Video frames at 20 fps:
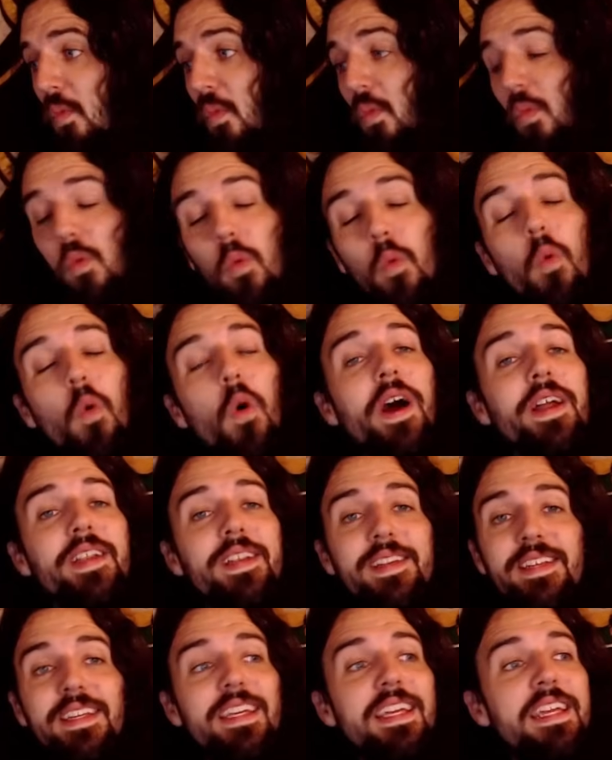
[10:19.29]
What
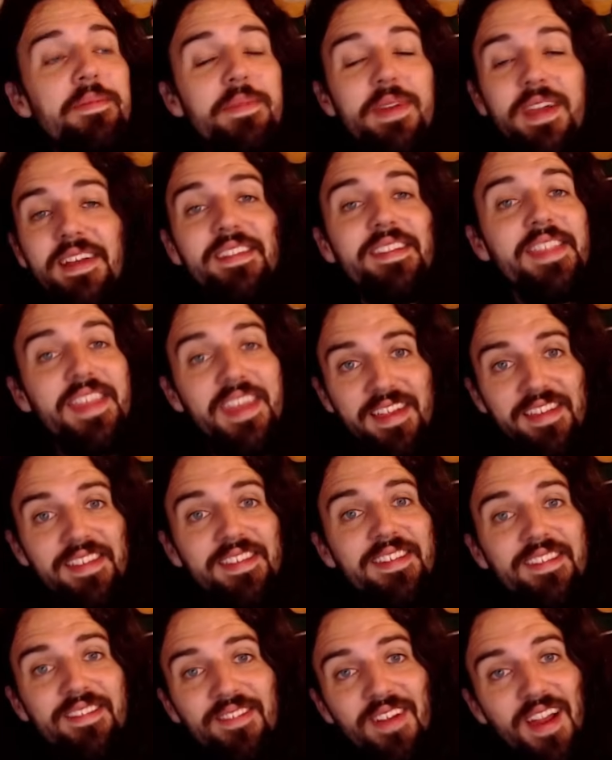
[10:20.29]
team is
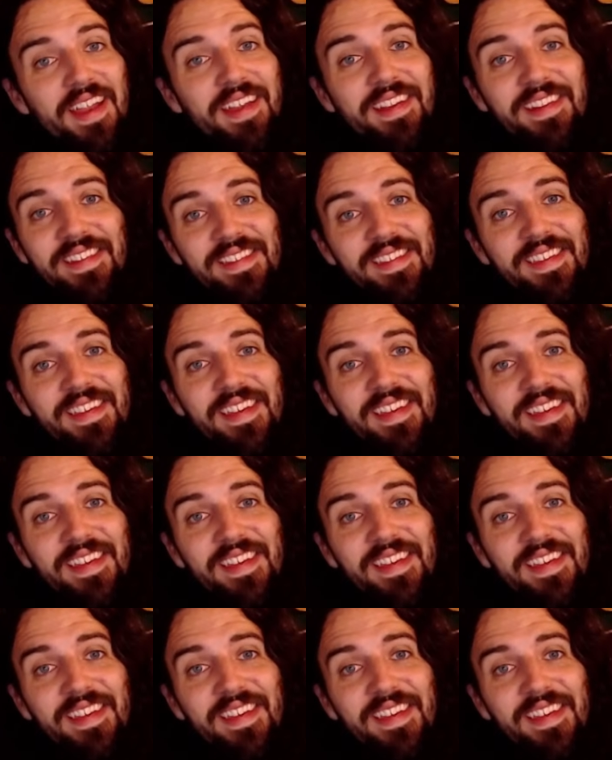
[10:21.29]
this, right?